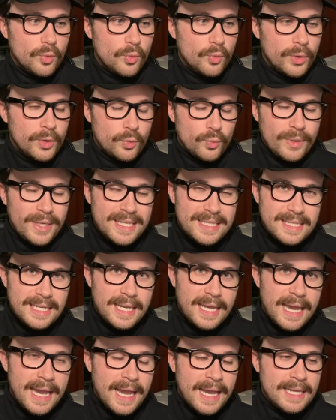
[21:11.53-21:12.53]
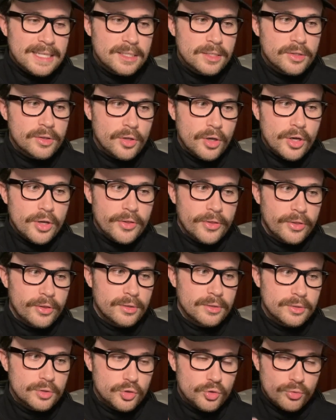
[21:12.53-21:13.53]
when we say Azathoth
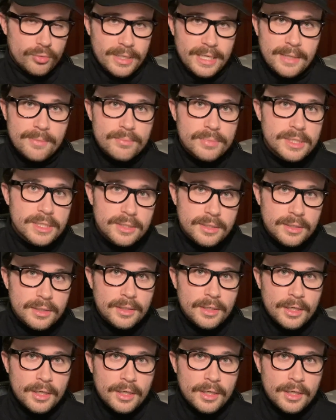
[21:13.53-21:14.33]
dreams,